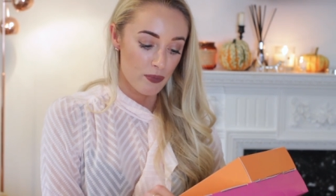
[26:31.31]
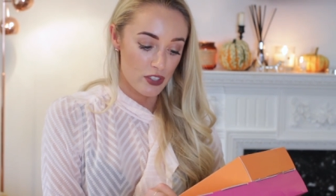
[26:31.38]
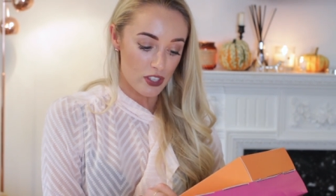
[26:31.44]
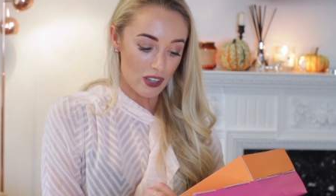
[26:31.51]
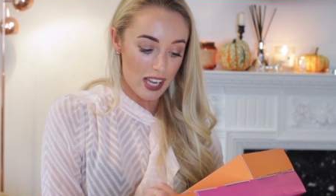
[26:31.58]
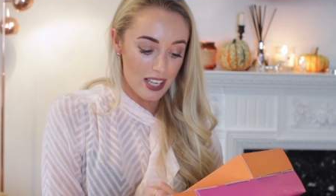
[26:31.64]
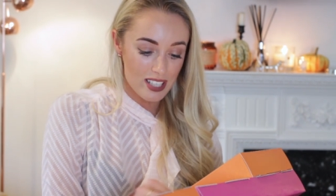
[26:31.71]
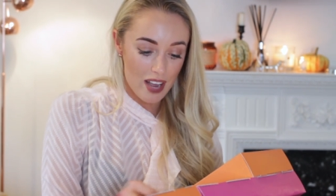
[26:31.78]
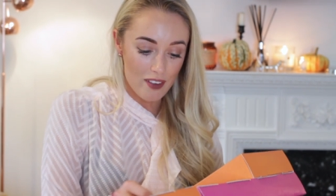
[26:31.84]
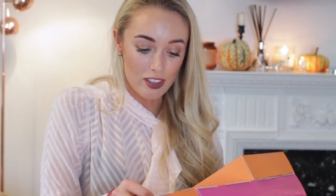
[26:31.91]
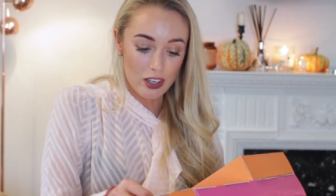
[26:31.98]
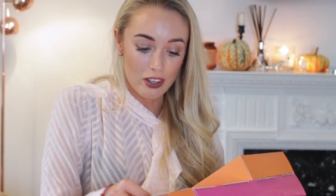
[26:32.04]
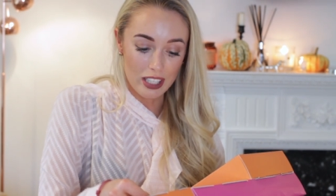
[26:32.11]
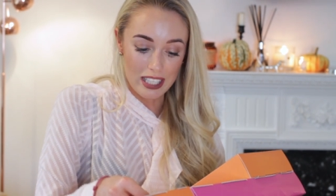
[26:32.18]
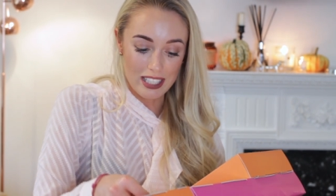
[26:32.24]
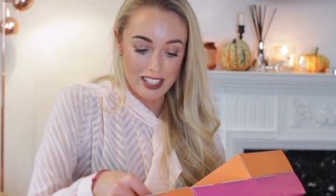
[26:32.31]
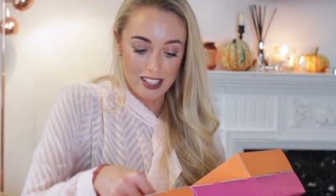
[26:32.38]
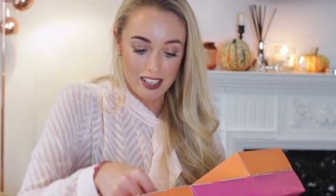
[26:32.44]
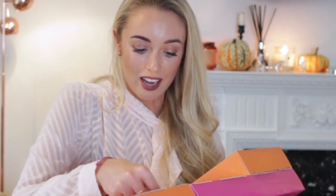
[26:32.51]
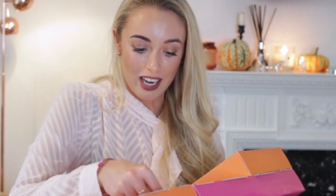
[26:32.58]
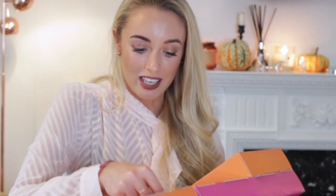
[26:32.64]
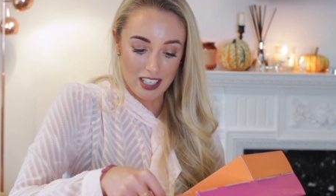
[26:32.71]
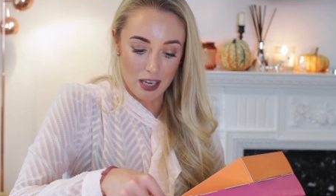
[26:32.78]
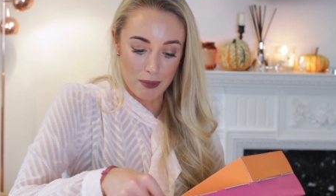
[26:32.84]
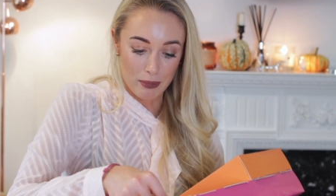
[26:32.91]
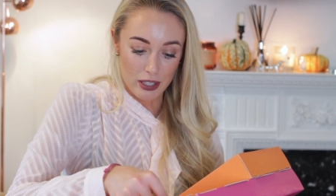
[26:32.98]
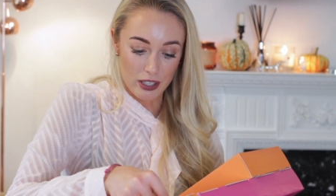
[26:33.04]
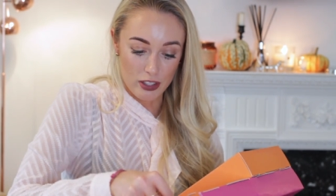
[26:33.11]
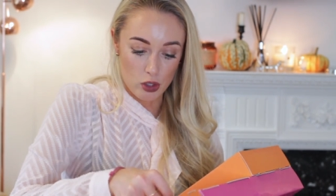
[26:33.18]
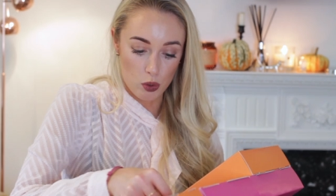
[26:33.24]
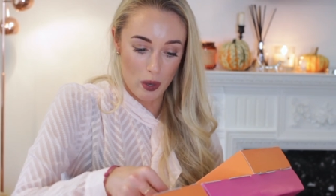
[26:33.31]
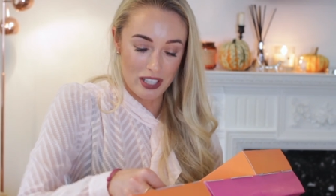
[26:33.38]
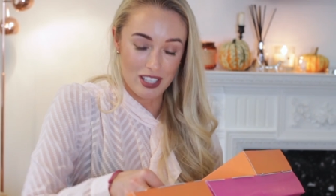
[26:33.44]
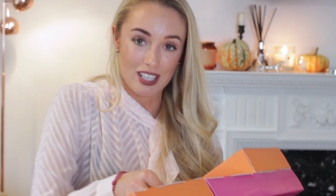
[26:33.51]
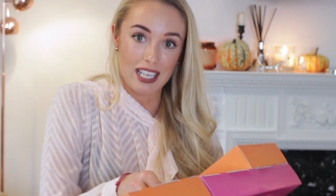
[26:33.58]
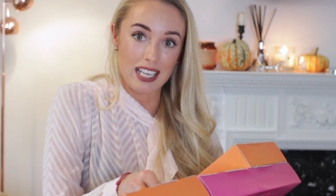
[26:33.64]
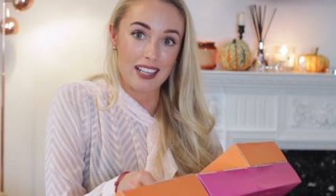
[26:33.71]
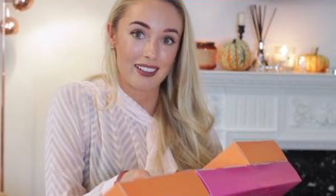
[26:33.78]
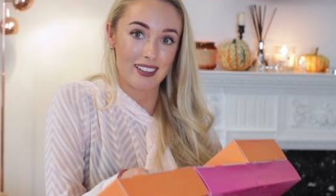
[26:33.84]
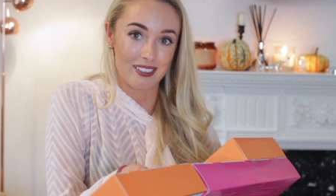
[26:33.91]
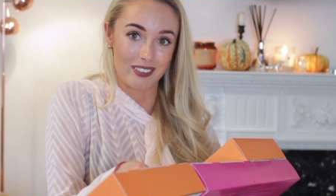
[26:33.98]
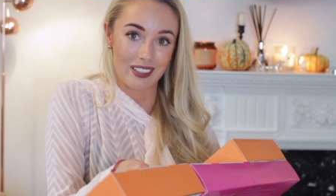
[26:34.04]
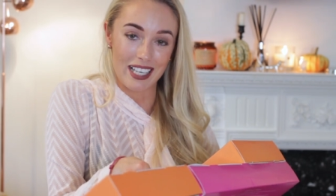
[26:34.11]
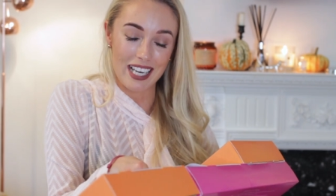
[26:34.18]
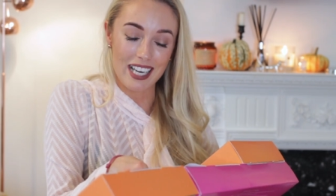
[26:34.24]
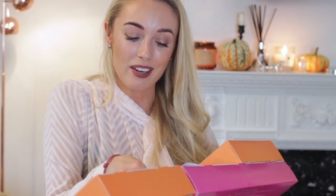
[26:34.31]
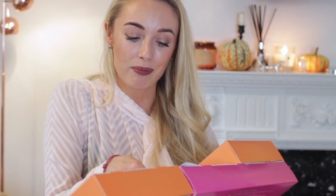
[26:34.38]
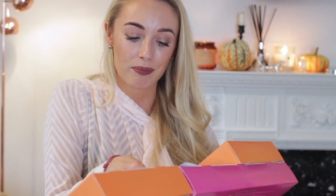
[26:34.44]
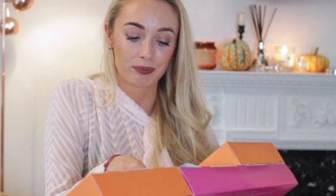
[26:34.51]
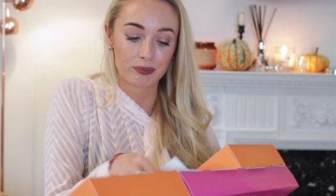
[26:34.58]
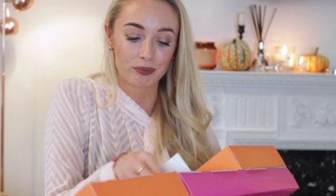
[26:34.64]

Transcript: So let's have a look inside number twenty-three.